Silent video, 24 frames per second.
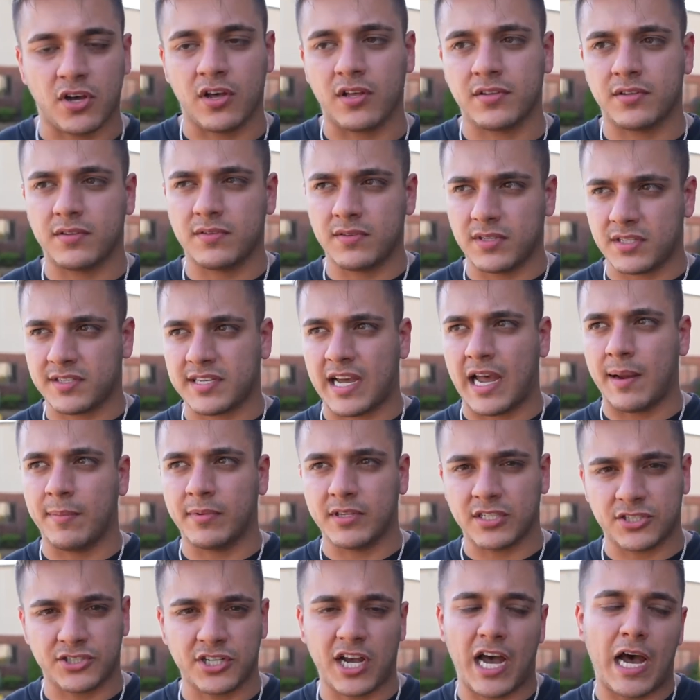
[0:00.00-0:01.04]
all the time on
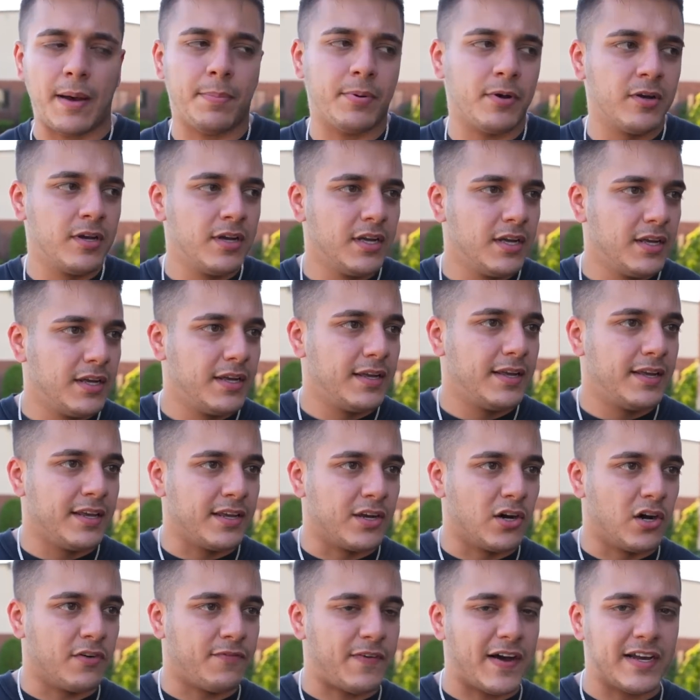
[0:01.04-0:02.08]
the shop. You
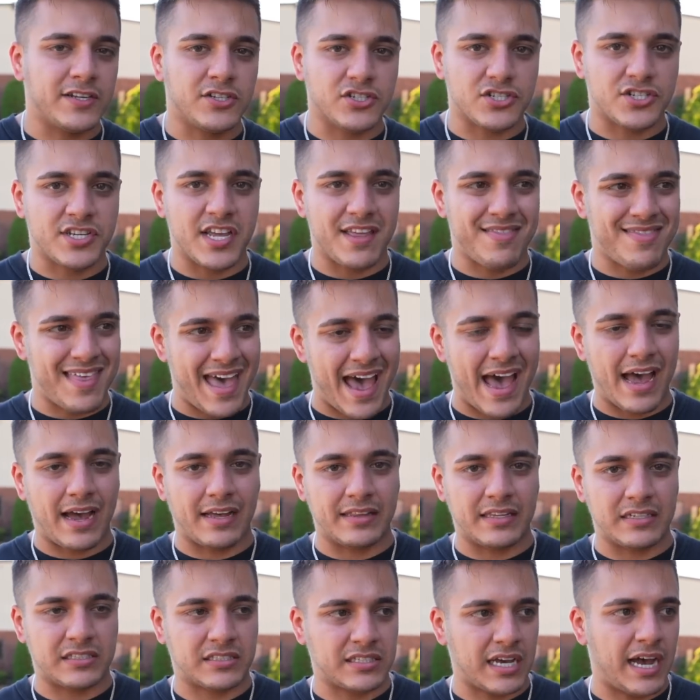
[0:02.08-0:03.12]
know, if I just did that
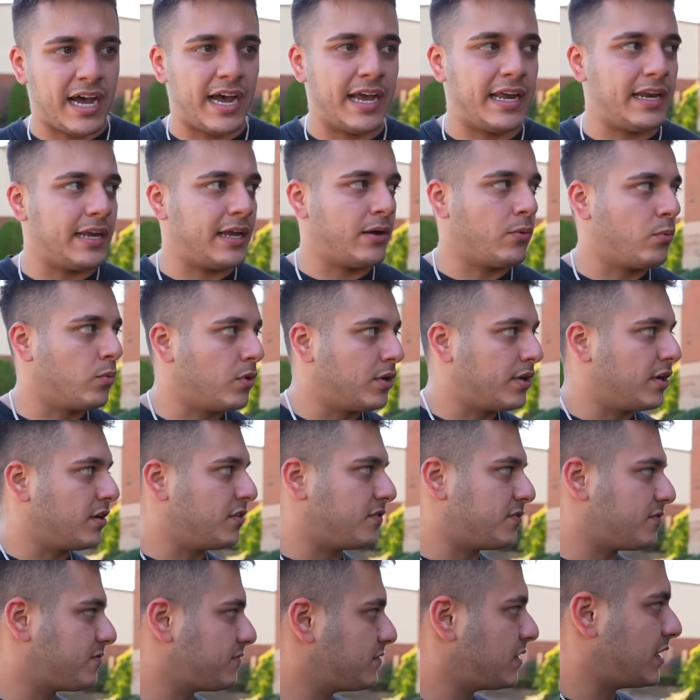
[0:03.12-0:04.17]
on the side, it would
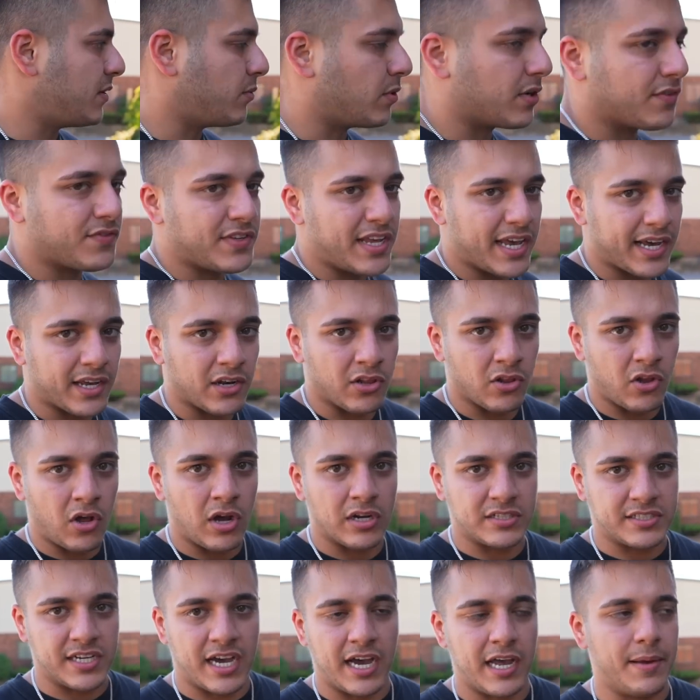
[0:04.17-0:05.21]
have taken a
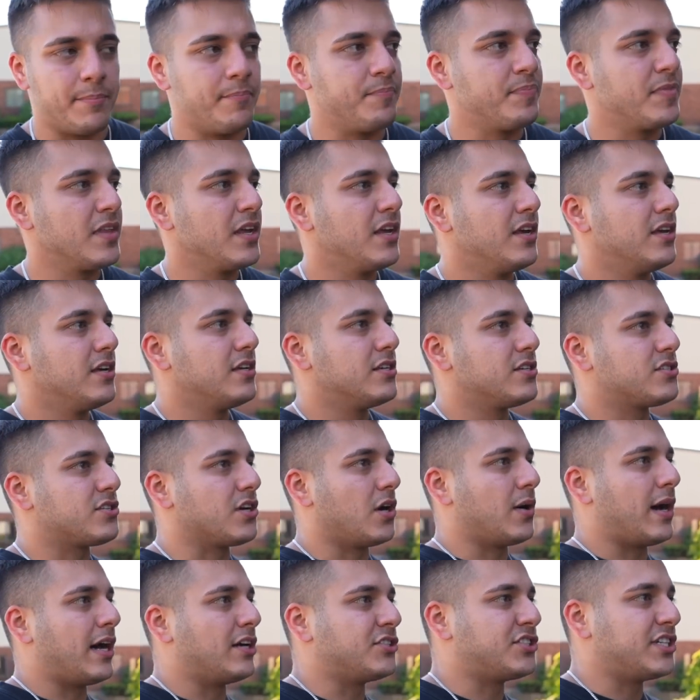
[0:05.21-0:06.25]
long time.
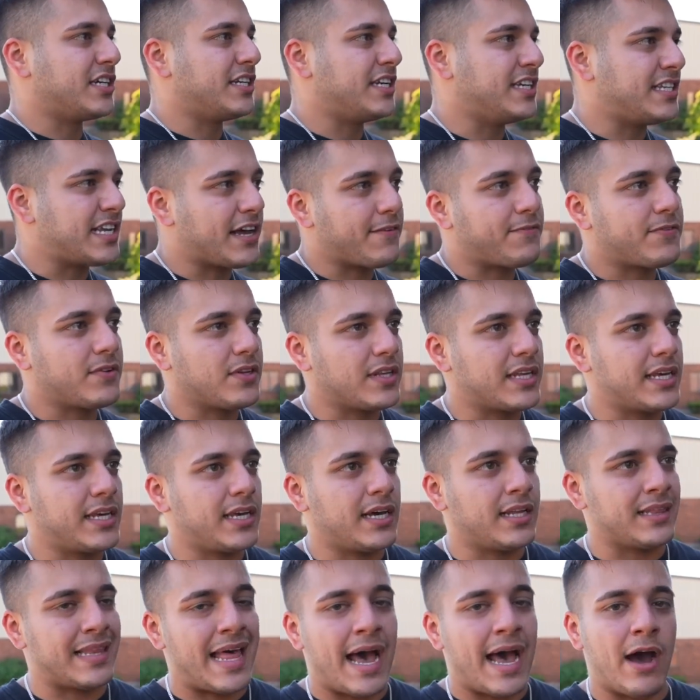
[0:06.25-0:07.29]
So LGND definitely
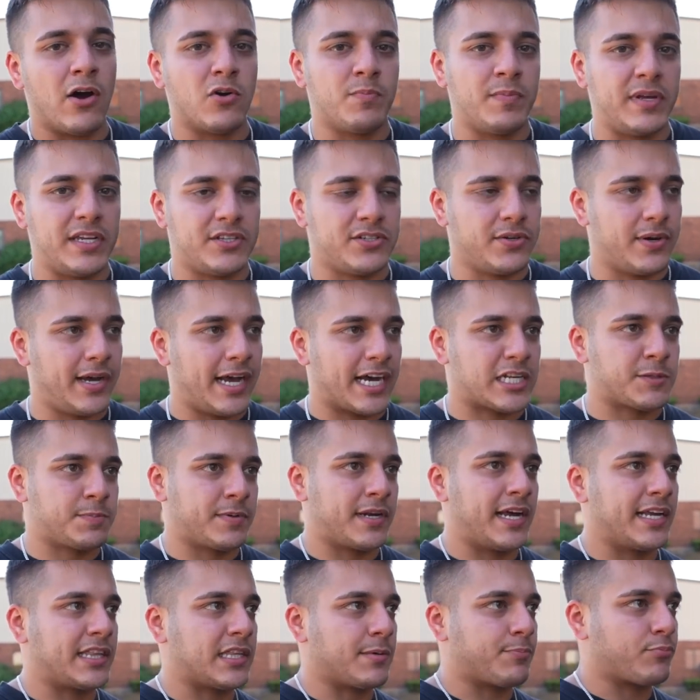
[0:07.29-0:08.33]
allowed me to
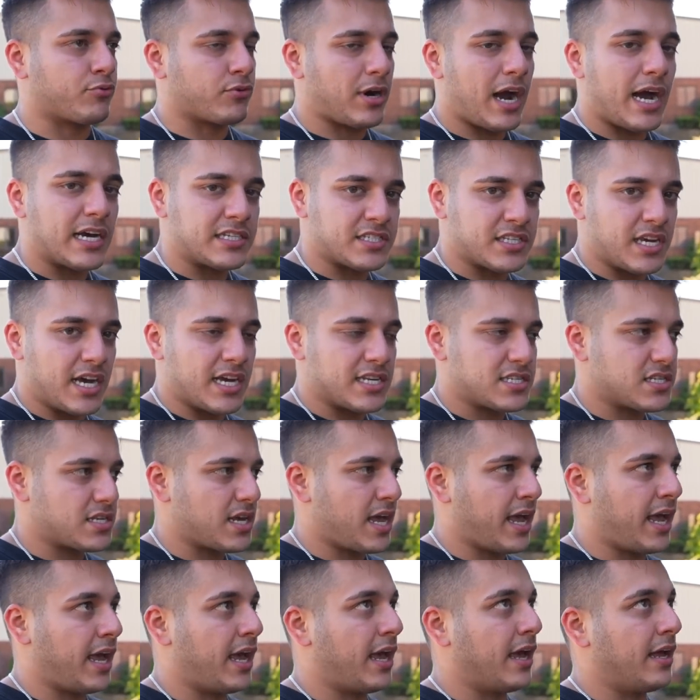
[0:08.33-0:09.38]
expedite the process,
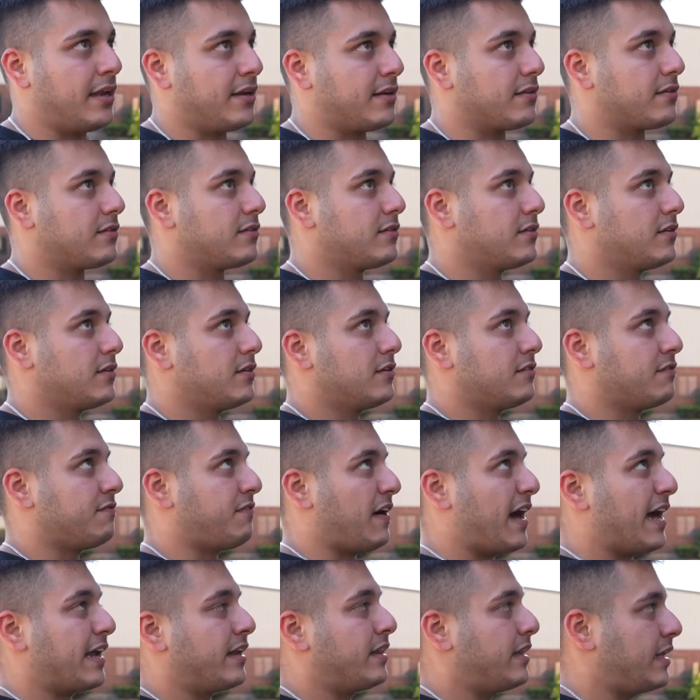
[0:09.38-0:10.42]
and
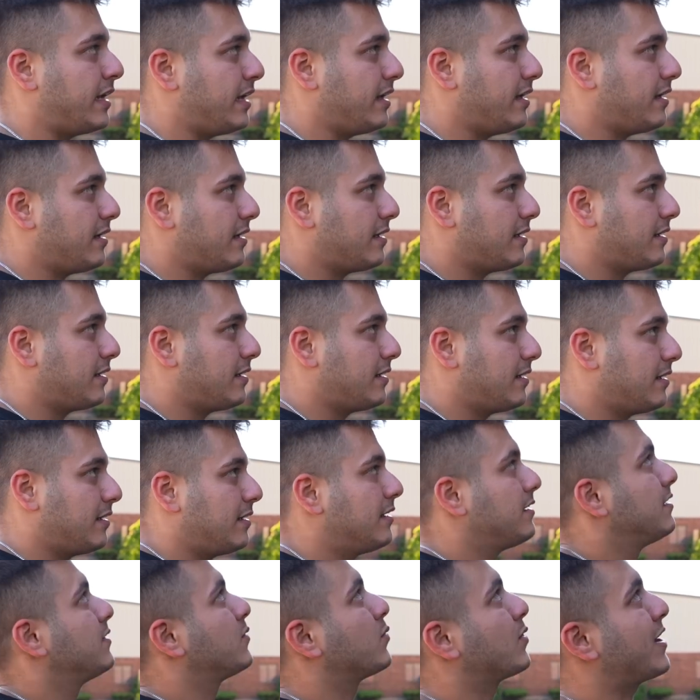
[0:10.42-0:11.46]
finally,
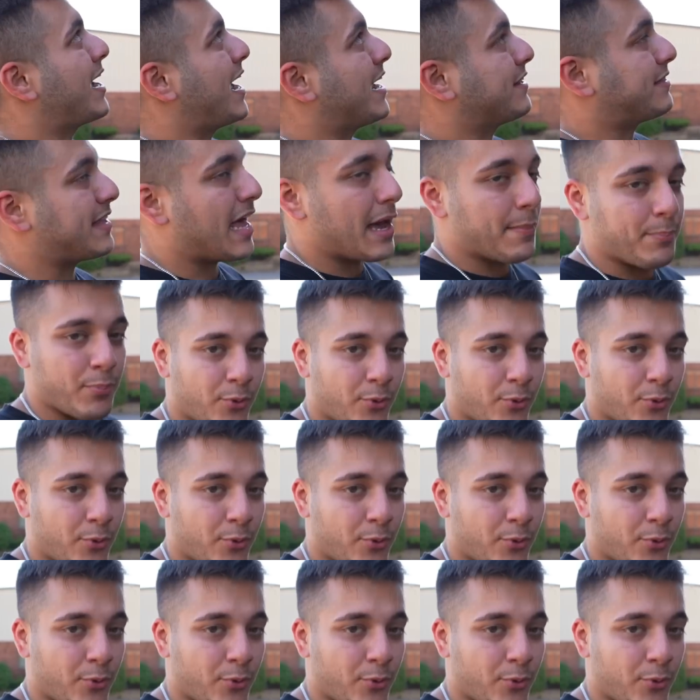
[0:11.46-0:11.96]
we're at that